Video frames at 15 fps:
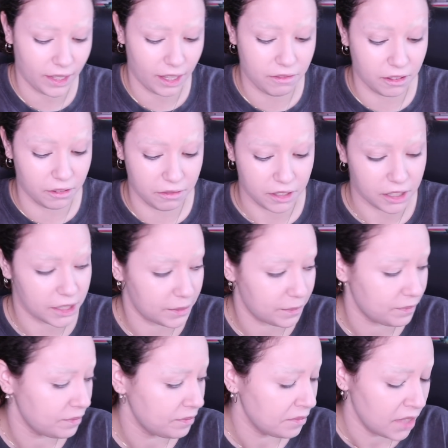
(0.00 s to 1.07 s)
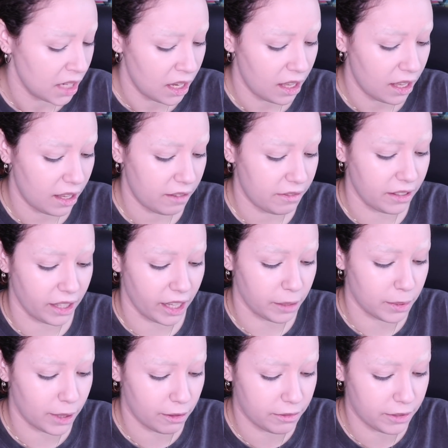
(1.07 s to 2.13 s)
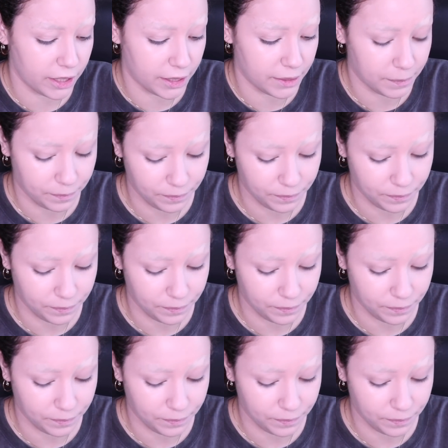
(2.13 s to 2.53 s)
I feel fear. I feel eyebrow fear.